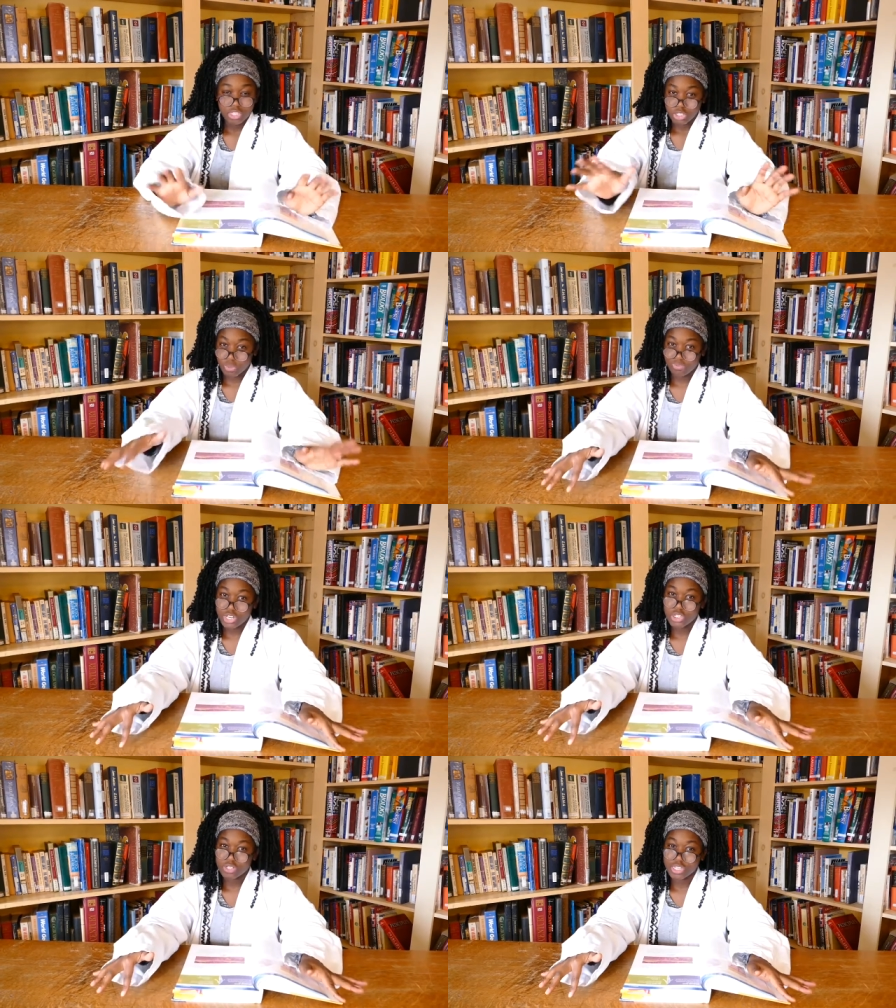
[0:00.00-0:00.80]
So
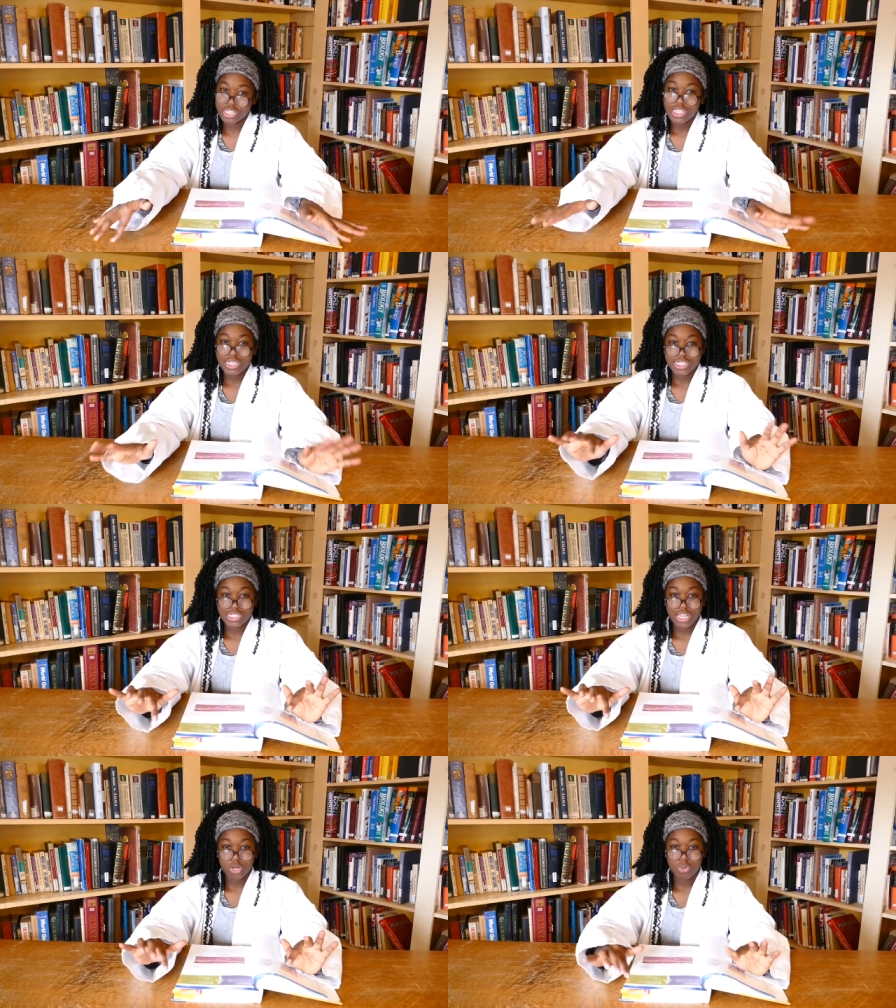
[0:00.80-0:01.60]
eventually, the
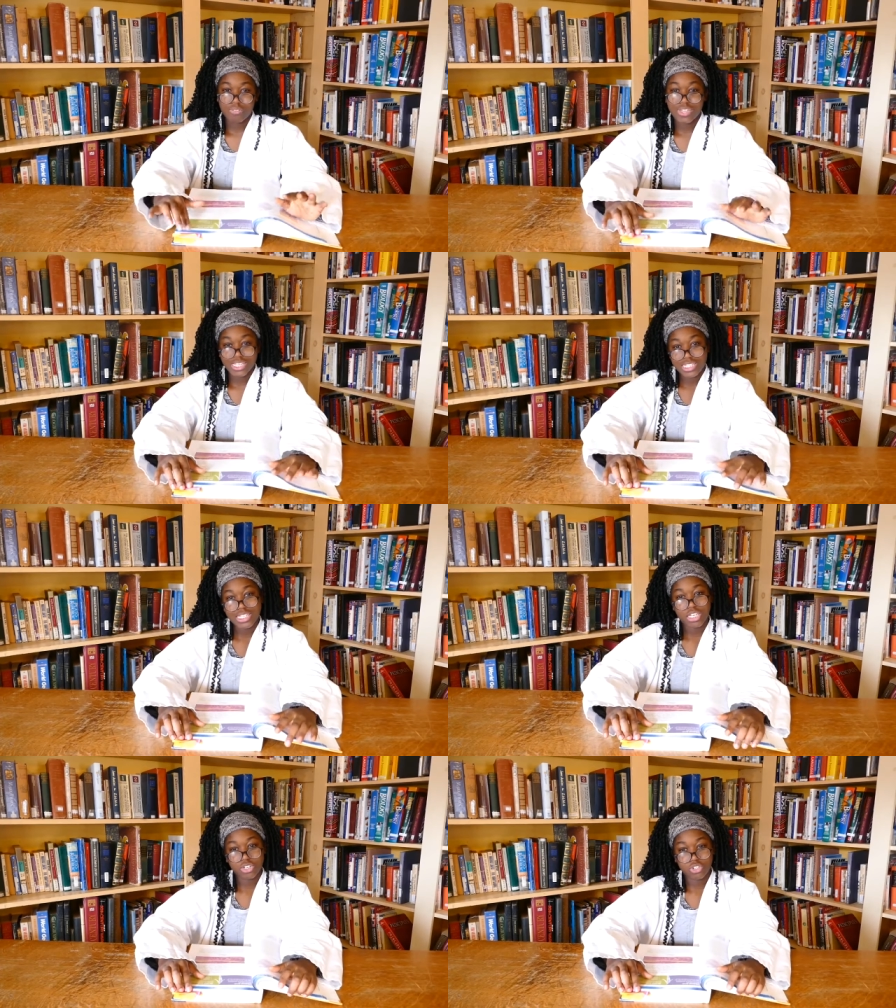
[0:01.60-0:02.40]
sound wave hits
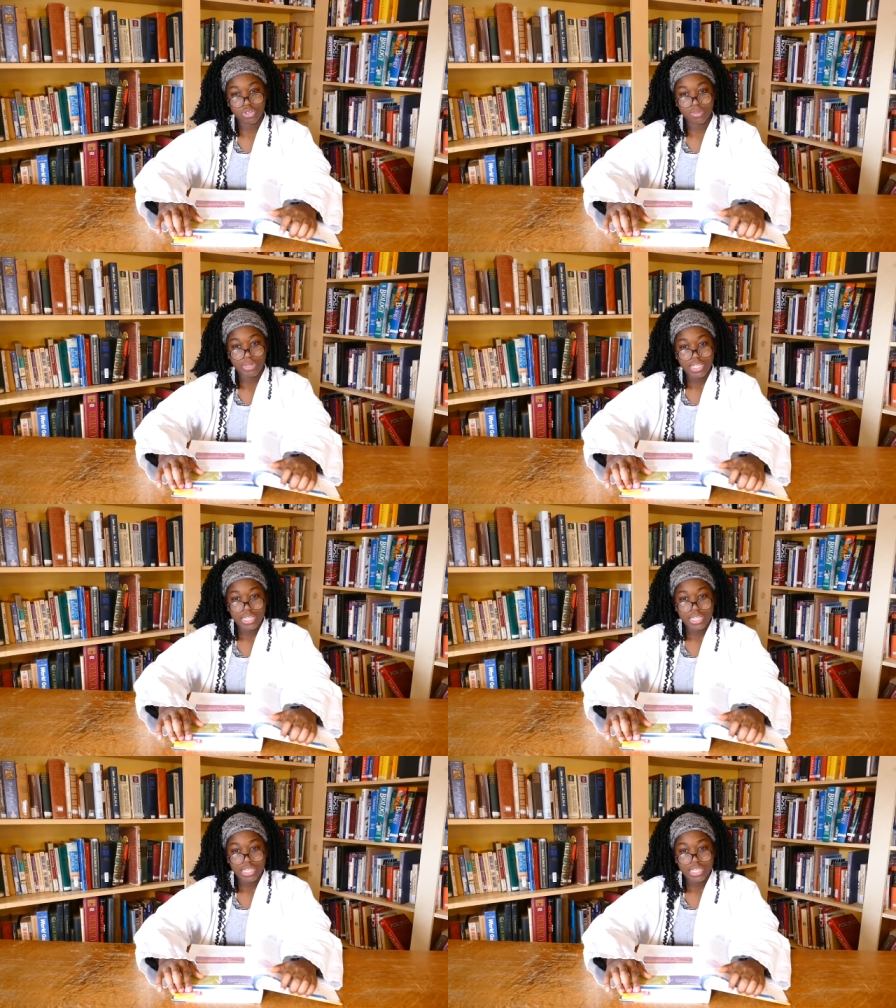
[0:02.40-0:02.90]
the eardrum,